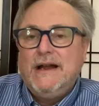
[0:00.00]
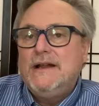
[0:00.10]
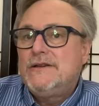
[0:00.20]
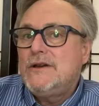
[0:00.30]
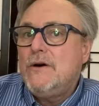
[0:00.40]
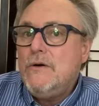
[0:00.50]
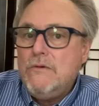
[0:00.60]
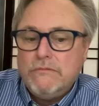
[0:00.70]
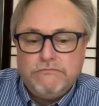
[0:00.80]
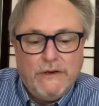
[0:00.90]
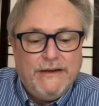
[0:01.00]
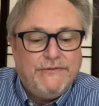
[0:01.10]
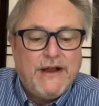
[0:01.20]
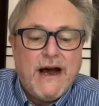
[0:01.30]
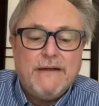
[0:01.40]
And so we've
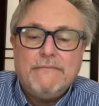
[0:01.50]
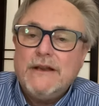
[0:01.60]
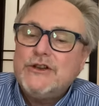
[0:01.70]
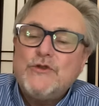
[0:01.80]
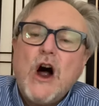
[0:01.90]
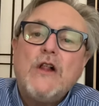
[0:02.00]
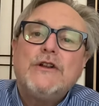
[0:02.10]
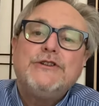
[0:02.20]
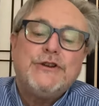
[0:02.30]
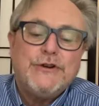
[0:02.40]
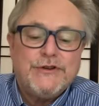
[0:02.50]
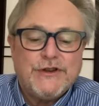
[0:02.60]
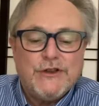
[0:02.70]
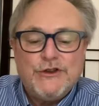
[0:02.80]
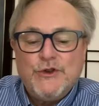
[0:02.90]
got astrologers
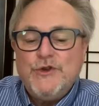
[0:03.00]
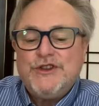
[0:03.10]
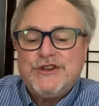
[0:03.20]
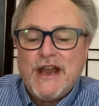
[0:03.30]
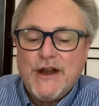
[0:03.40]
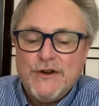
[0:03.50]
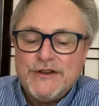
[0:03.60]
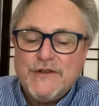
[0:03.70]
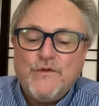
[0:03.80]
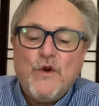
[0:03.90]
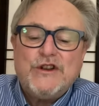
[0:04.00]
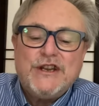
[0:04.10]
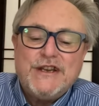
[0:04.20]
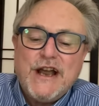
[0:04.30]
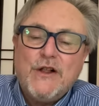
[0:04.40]
and soothsayers and
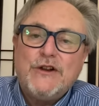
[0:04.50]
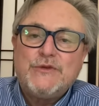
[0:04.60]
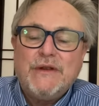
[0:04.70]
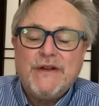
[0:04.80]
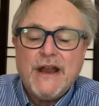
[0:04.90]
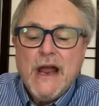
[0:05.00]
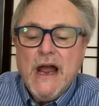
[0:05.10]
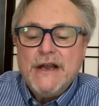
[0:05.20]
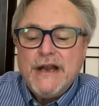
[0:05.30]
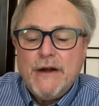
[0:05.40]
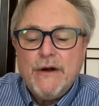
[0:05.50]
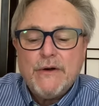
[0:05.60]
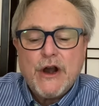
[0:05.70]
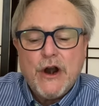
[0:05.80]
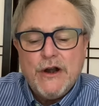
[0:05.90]
fortune tellers. We've got tarot
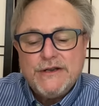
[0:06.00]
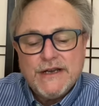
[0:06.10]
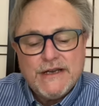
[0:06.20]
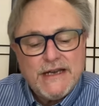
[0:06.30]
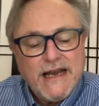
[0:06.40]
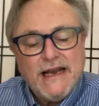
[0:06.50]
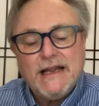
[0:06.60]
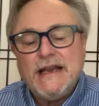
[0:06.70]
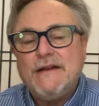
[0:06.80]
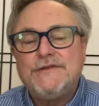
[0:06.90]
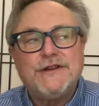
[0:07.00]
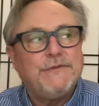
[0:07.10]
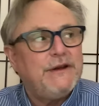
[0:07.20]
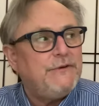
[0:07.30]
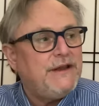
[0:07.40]
cards and tea leaves, and
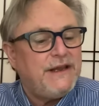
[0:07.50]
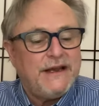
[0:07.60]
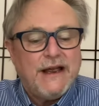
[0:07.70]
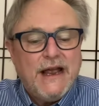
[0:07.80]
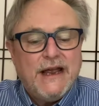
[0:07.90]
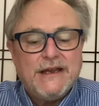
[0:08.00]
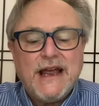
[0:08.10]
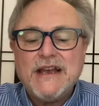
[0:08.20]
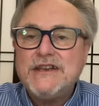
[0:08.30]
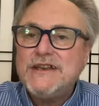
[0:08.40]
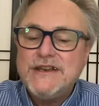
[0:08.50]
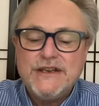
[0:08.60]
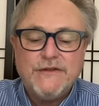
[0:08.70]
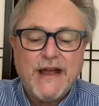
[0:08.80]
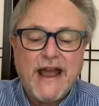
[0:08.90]
we read the intestines
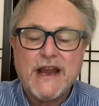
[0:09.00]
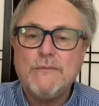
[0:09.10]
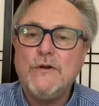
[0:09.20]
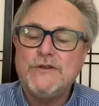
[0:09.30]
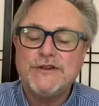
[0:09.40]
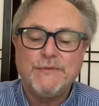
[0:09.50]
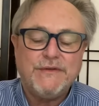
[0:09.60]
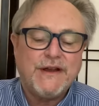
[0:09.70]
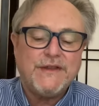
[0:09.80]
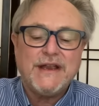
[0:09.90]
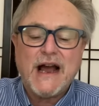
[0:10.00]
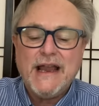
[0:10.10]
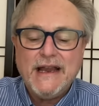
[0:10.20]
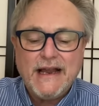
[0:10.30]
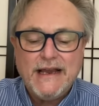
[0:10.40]
of animals, and we've got the
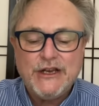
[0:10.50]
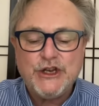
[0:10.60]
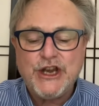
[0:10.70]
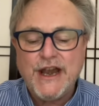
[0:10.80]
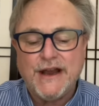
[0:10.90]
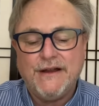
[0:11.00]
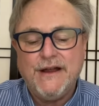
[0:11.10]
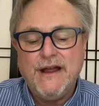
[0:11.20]
I Ching.